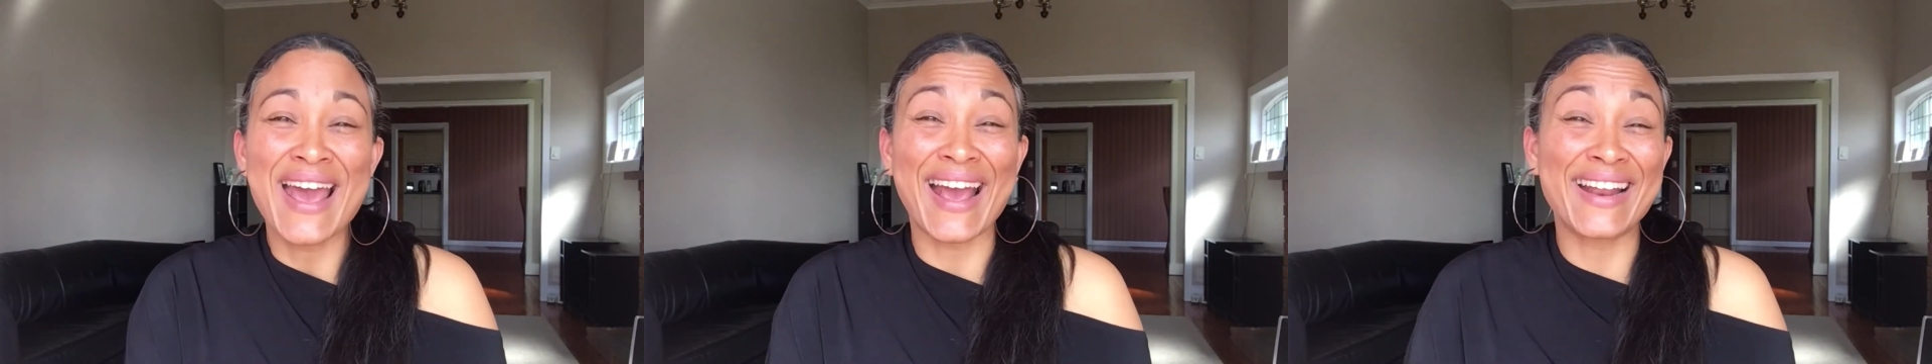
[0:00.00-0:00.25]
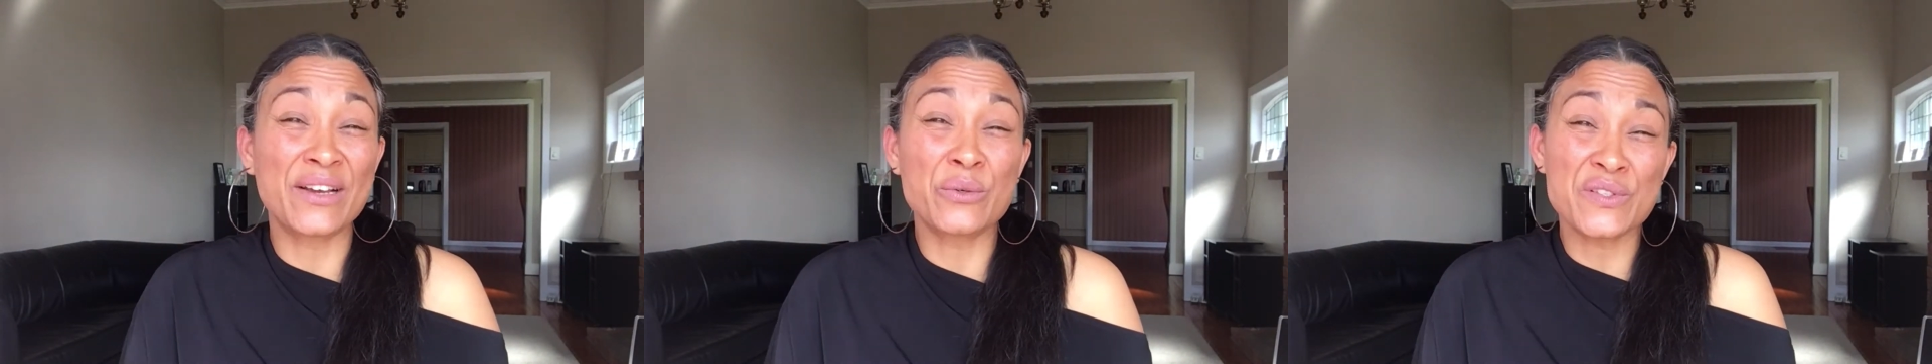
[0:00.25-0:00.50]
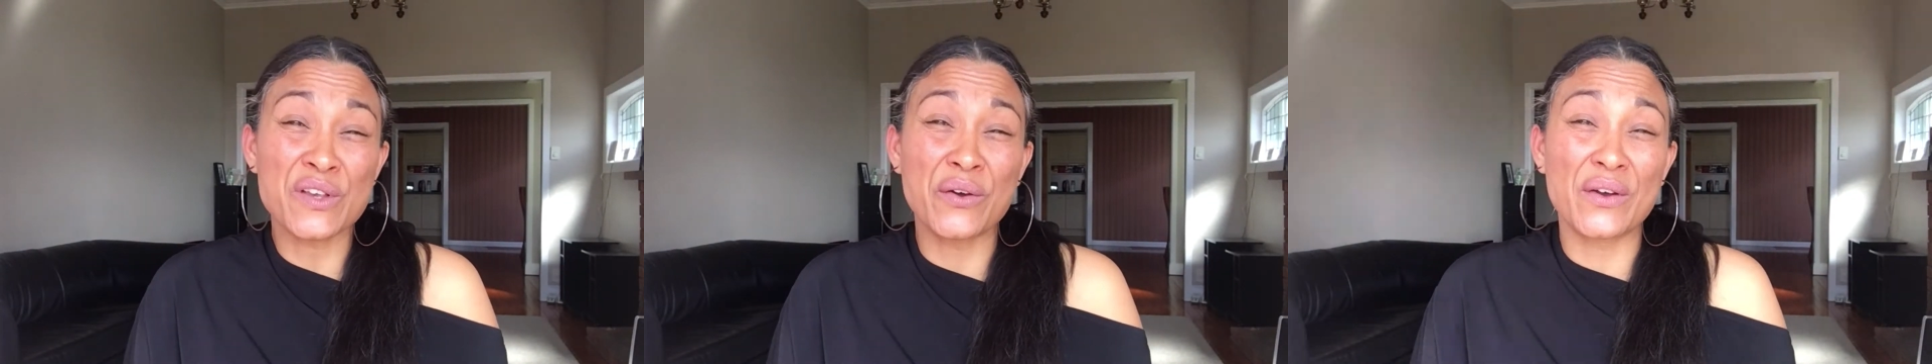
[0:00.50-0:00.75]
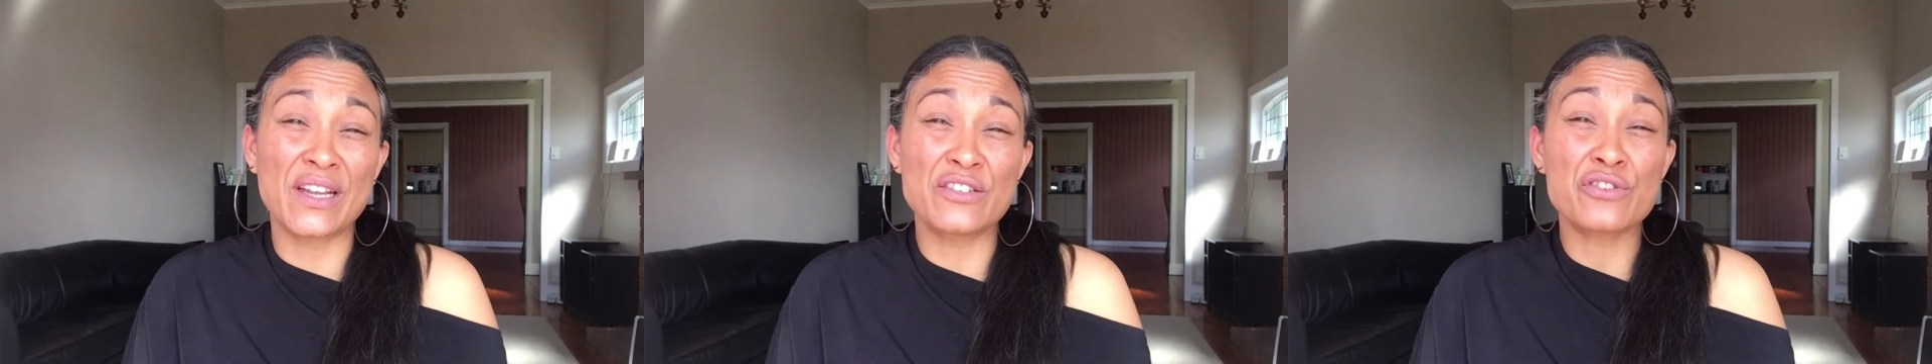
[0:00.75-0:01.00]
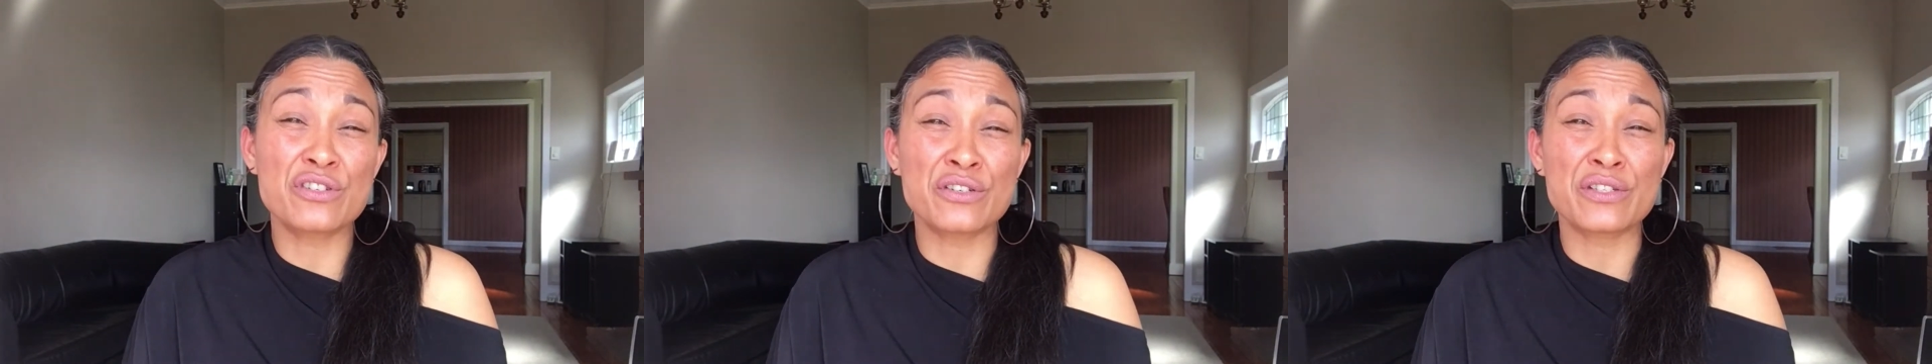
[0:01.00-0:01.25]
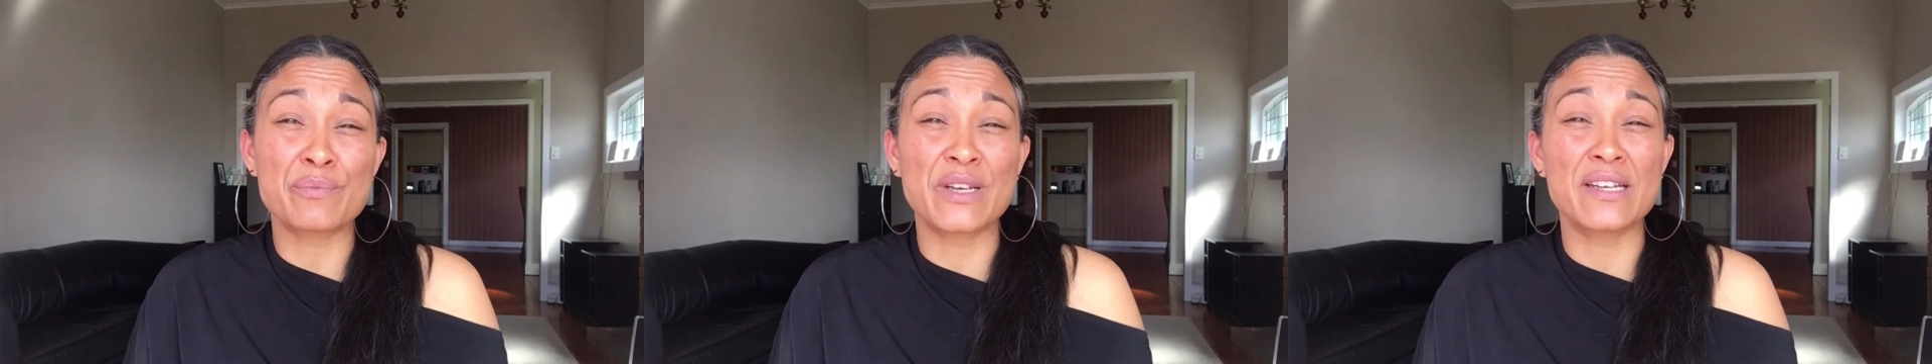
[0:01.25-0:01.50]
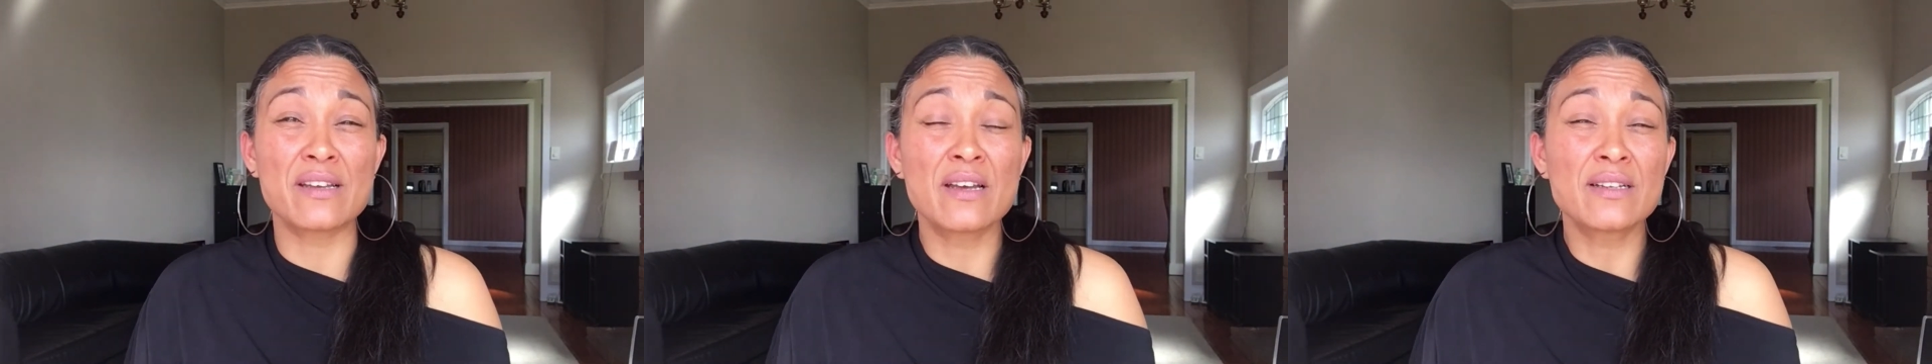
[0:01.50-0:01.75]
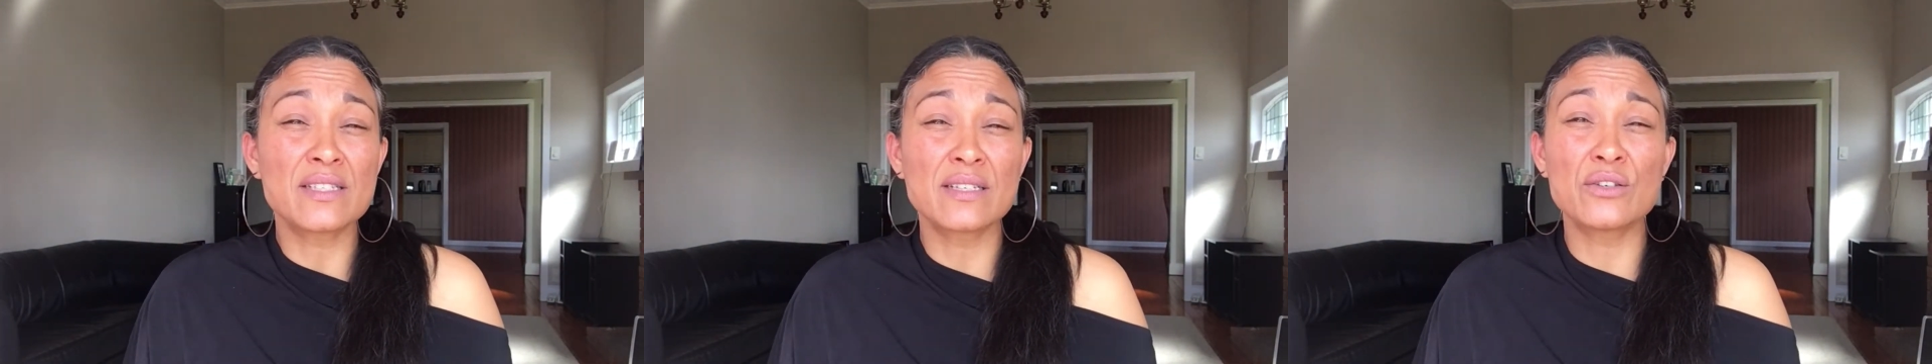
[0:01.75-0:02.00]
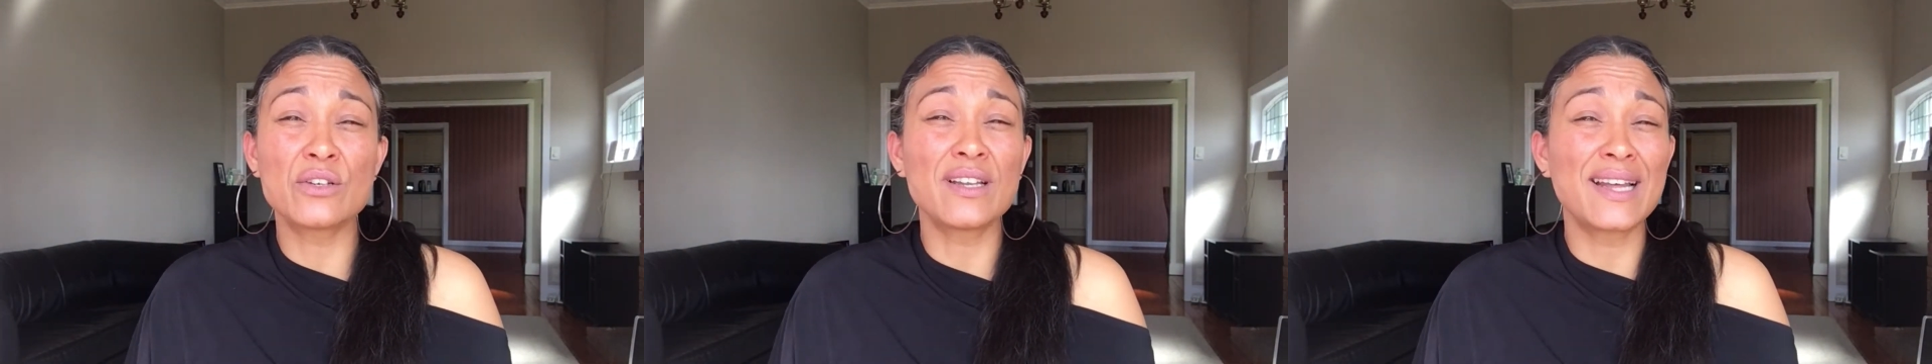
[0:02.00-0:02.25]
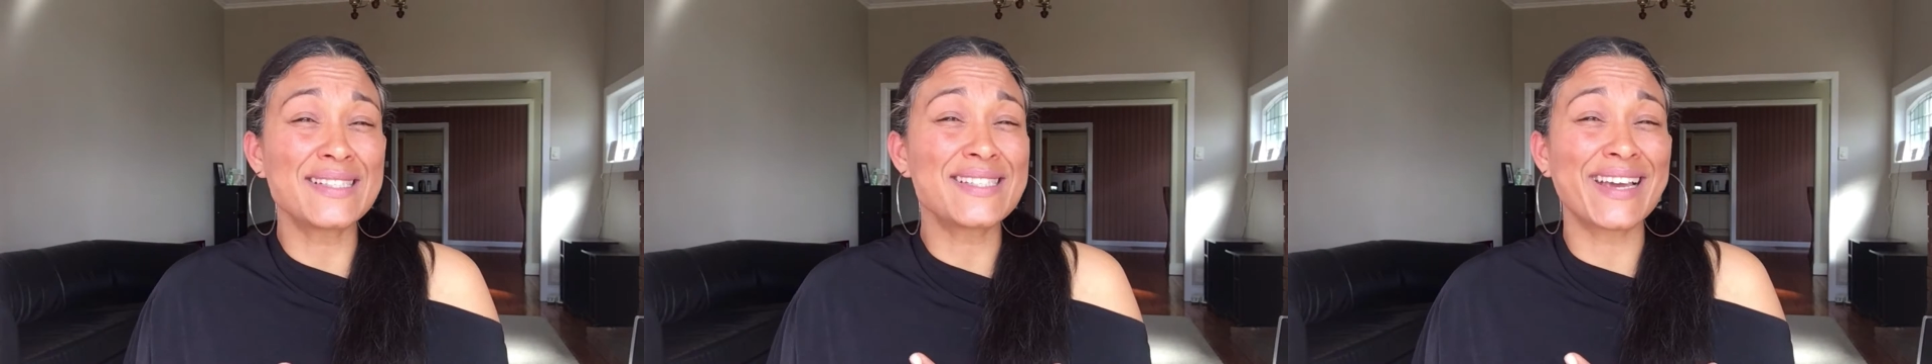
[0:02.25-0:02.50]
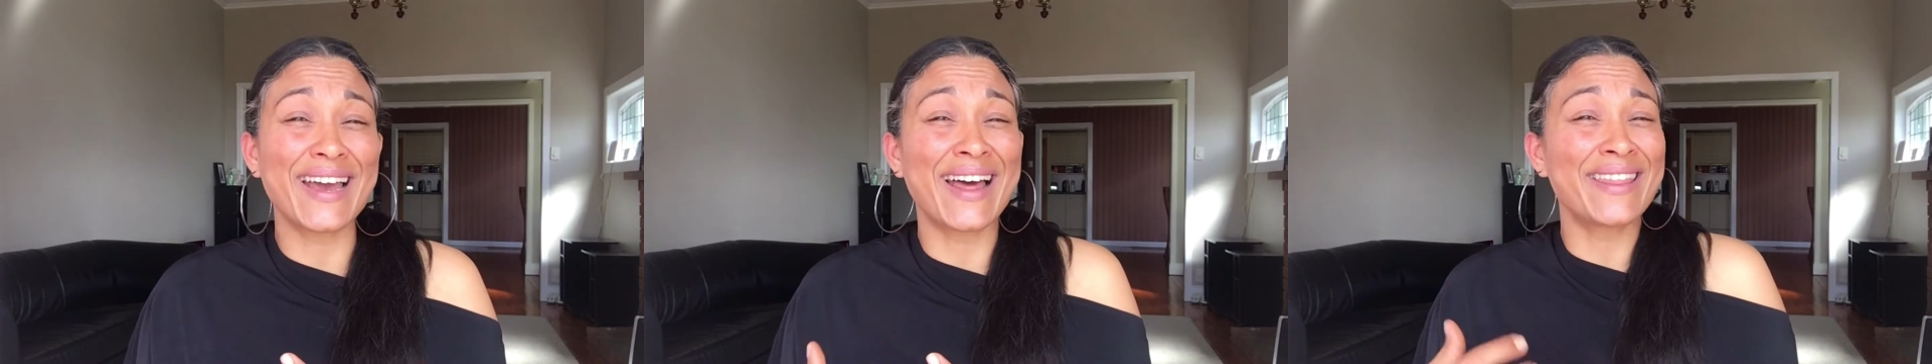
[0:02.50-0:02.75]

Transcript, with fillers: and also introduced me to utilizing